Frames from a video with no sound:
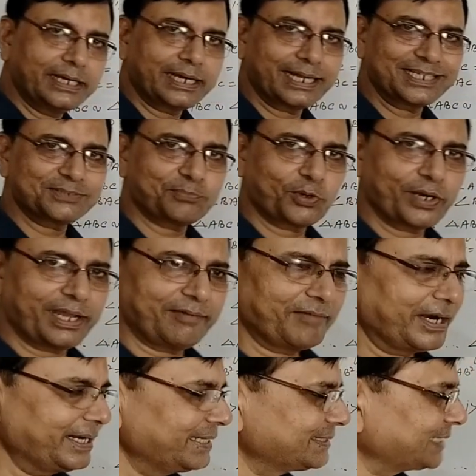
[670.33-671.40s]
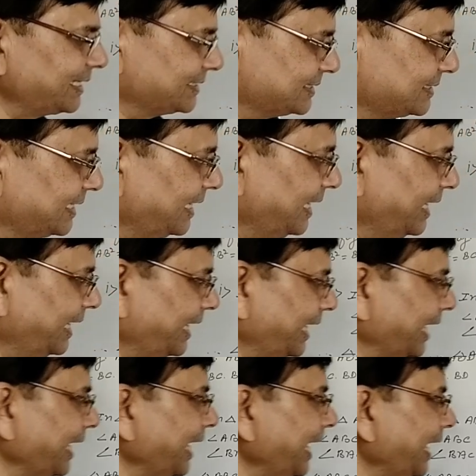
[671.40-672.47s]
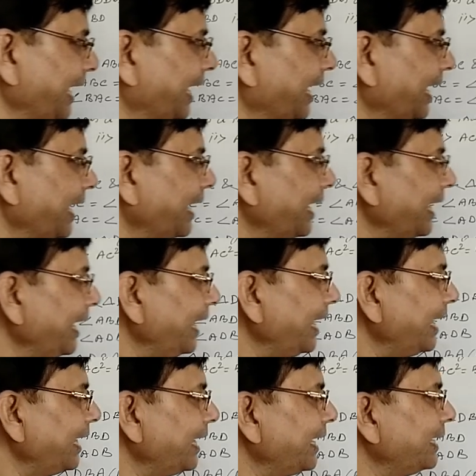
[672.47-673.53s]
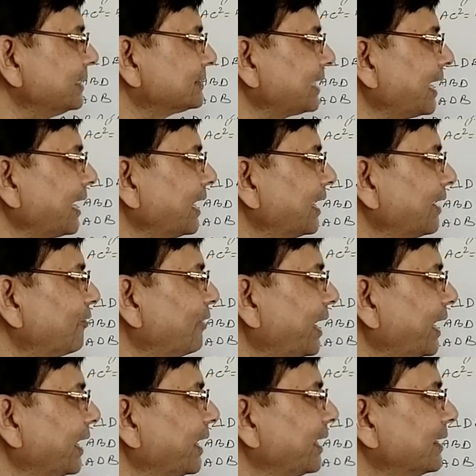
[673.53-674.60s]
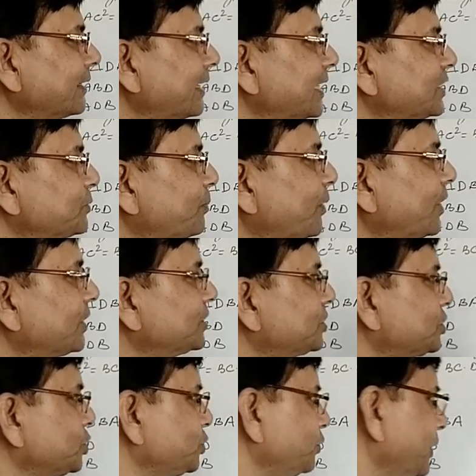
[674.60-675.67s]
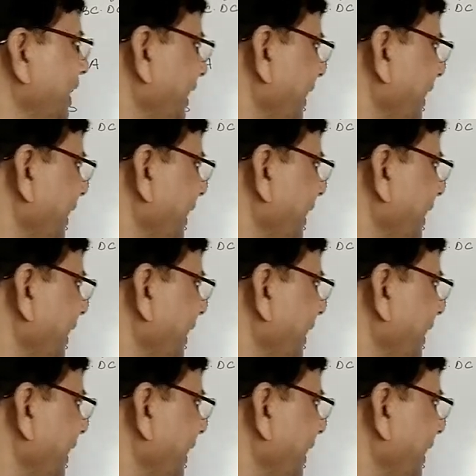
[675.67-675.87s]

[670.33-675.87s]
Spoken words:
the corresponding vertices. A is angle Y. It corresponds to